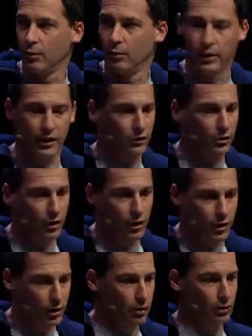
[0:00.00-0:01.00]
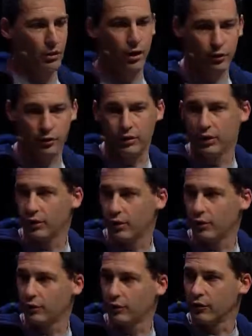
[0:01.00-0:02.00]
but it took 100
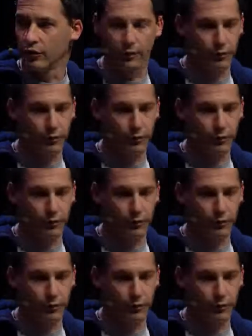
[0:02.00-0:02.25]
years to go